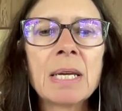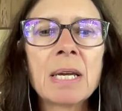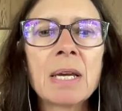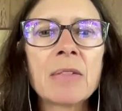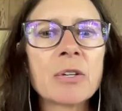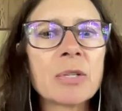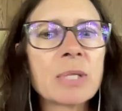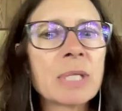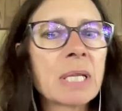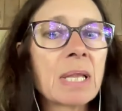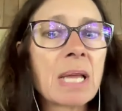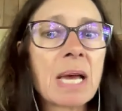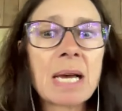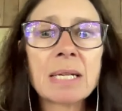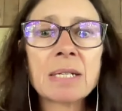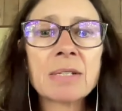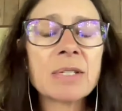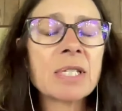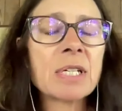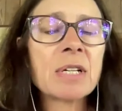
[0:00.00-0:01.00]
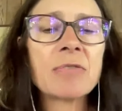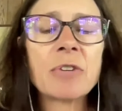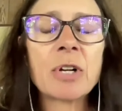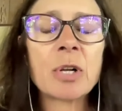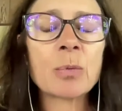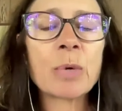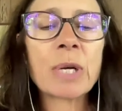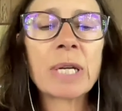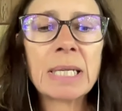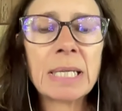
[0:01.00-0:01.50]
there's a lot of stuff
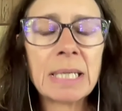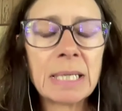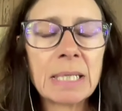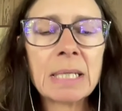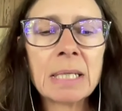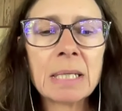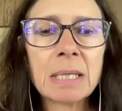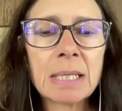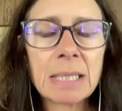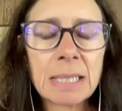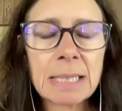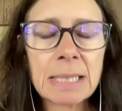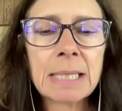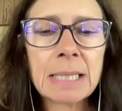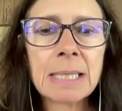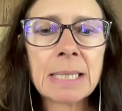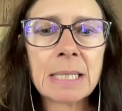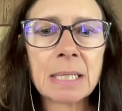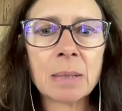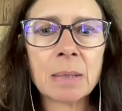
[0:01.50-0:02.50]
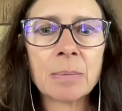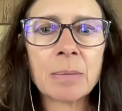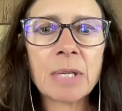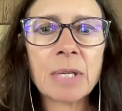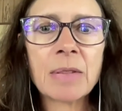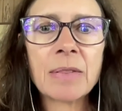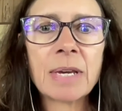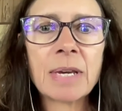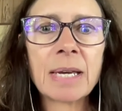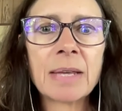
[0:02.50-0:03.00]
already in the system
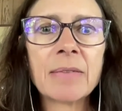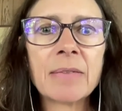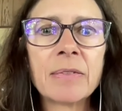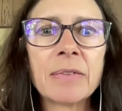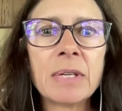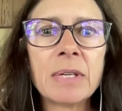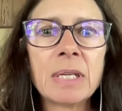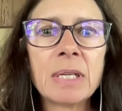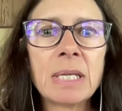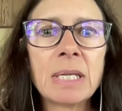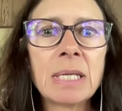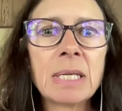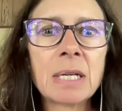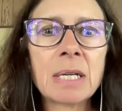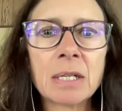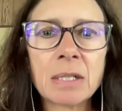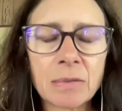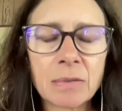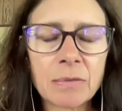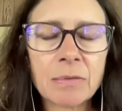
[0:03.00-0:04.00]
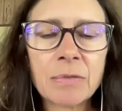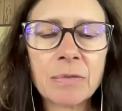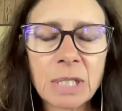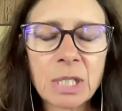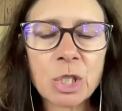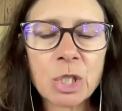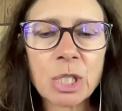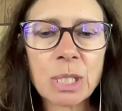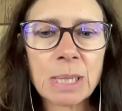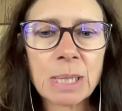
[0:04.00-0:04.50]
that the ER
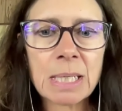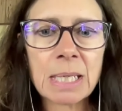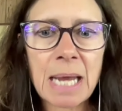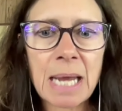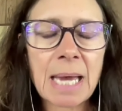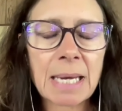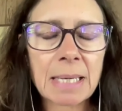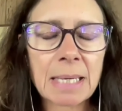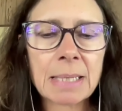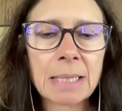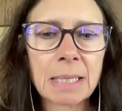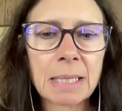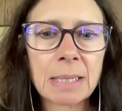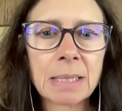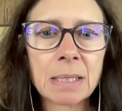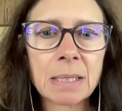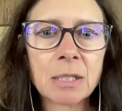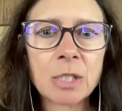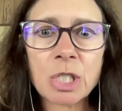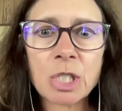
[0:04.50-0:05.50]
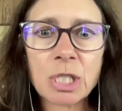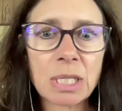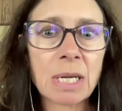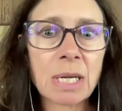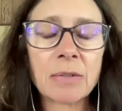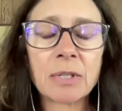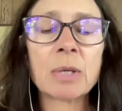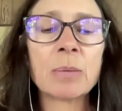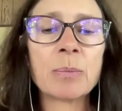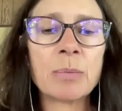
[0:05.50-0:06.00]
physicians can access just
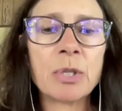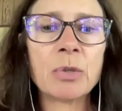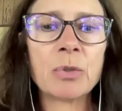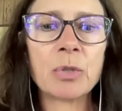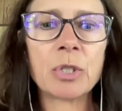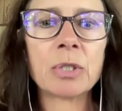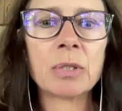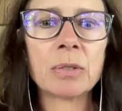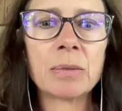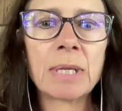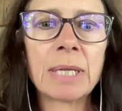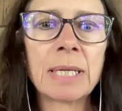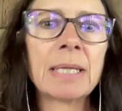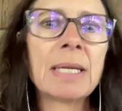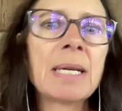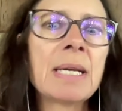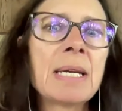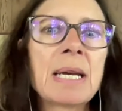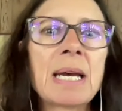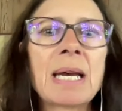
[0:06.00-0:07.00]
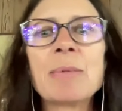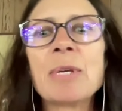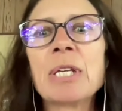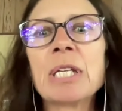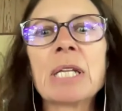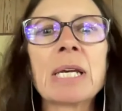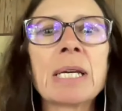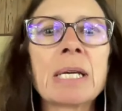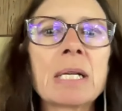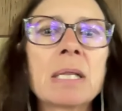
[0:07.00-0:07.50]
on the computer, right? I
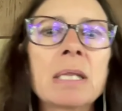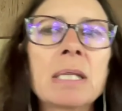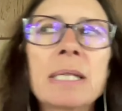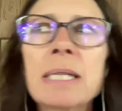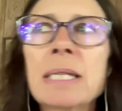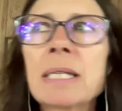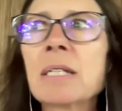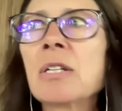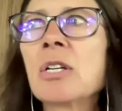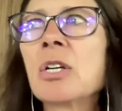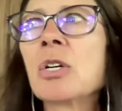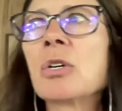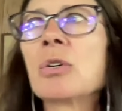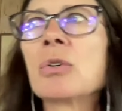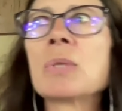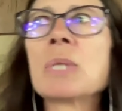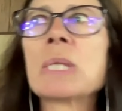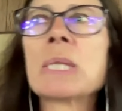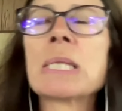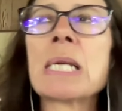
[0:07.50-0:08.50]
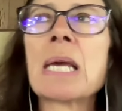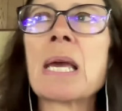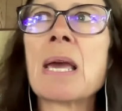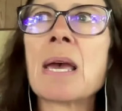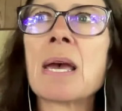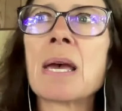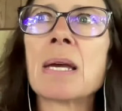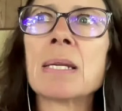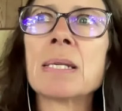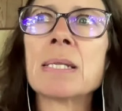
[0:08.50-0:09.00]
mean, like clinic notes
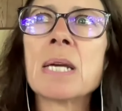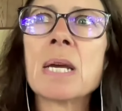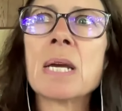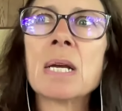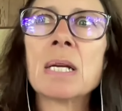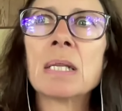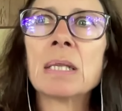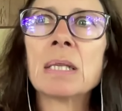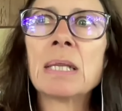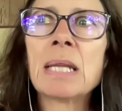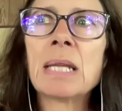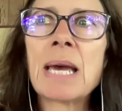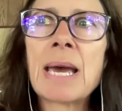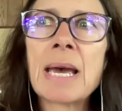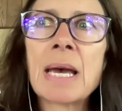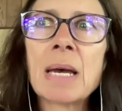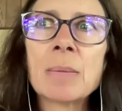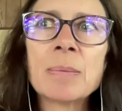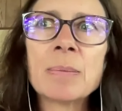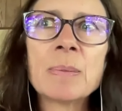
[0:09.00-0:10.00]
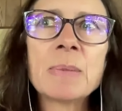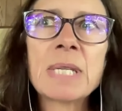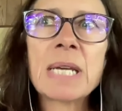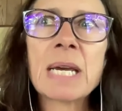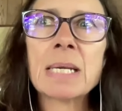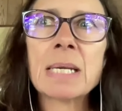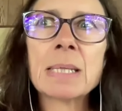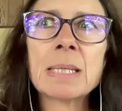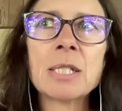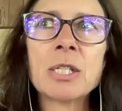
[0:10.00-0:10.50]
and lab
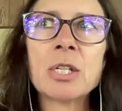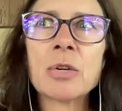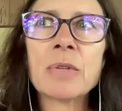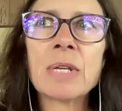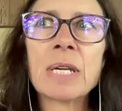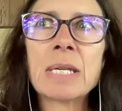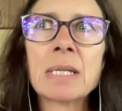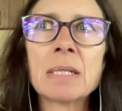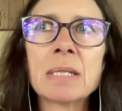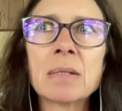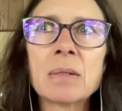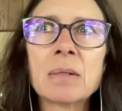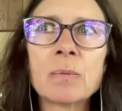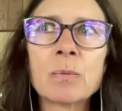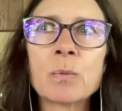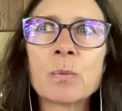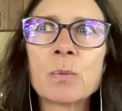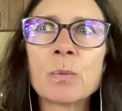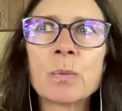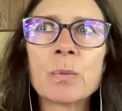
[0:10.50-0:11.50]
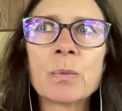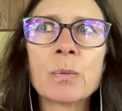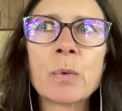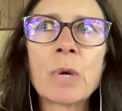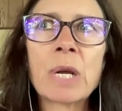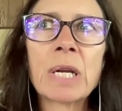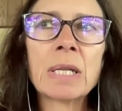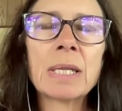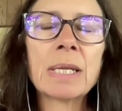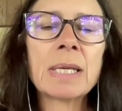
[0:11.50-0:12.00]
tests, they can
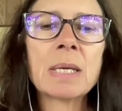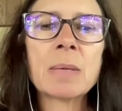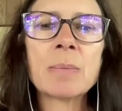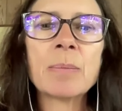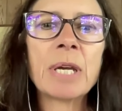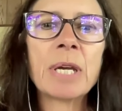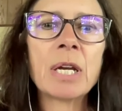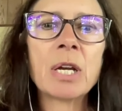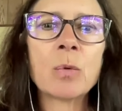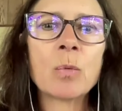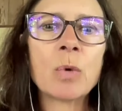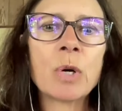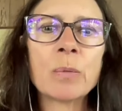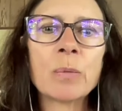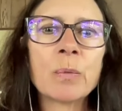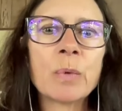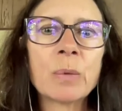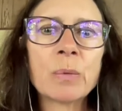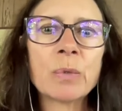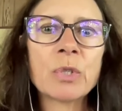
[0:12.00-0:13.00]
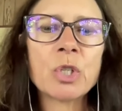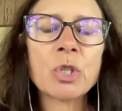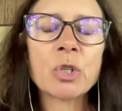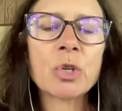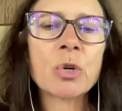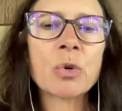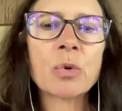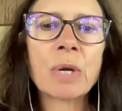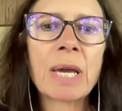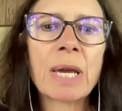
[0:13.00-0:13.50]
readily compare what was your
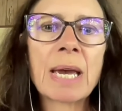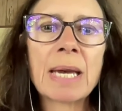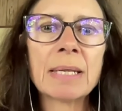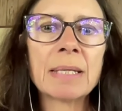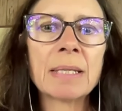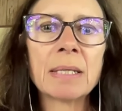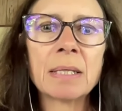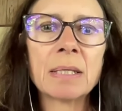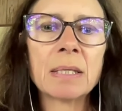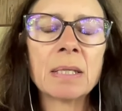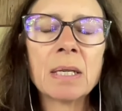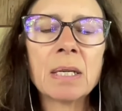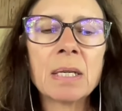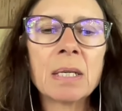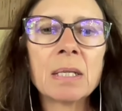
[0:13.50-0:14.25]
creatinine,